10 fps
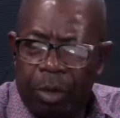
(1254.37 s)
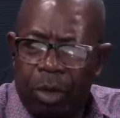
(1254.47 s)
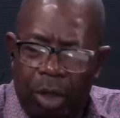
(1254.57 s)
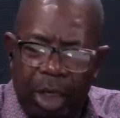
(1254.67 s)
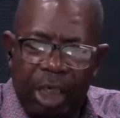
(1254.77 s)

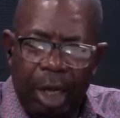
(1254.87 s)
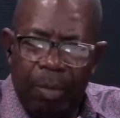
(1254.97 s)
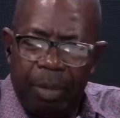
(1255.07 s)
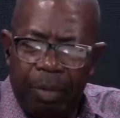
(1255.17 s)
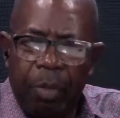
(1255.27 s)
Understand
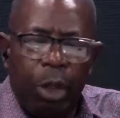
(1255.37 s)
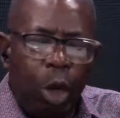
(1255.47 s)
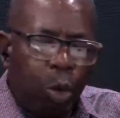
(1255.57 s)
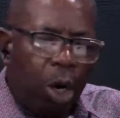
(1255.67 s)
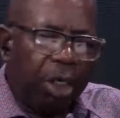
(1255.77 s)
me?
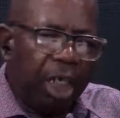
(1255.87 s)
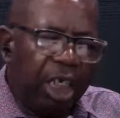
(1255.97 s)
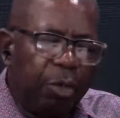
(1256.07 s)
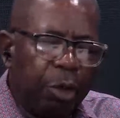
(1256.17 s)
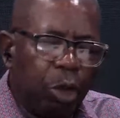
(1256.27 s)
What they
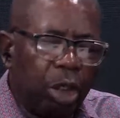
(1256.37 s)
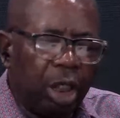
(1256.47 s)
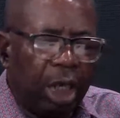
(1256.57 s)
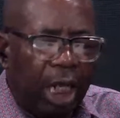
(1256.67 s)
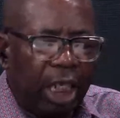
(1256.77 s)
did between
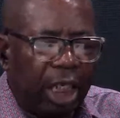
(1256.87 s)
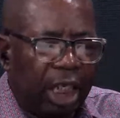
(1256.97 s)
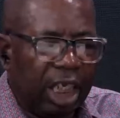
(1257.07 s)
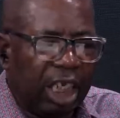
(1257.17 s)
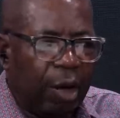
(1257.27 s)

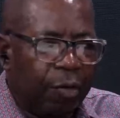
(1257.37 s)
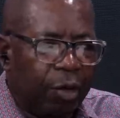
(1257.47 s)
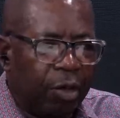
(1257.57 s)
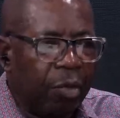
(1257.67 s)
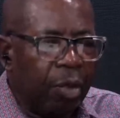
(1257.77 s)

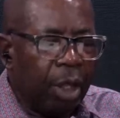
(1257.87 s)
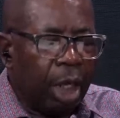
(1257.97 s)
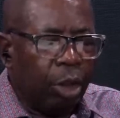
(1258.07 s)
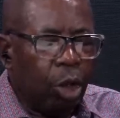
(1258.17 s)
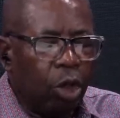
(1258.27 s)
1967
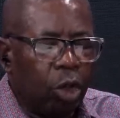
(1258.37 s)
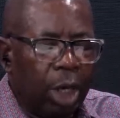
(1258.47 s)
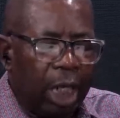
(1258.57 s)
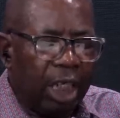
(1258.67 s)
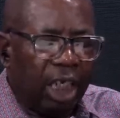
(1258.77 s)
to
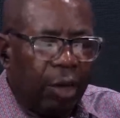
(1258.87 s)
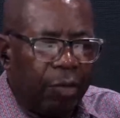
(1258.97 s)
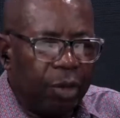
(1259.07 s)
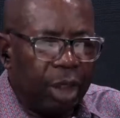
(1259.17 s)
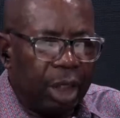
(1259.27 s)

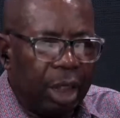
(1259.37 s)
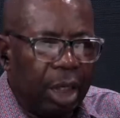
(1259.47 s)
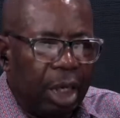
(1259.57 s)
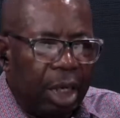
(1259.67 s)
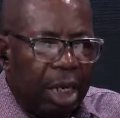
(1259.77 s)
1970
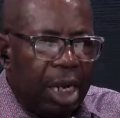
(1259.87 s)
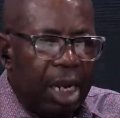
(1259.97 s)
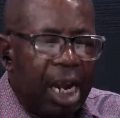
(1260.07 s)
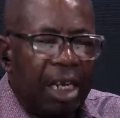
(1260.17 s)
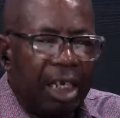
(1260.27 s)

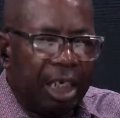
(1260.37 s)
in the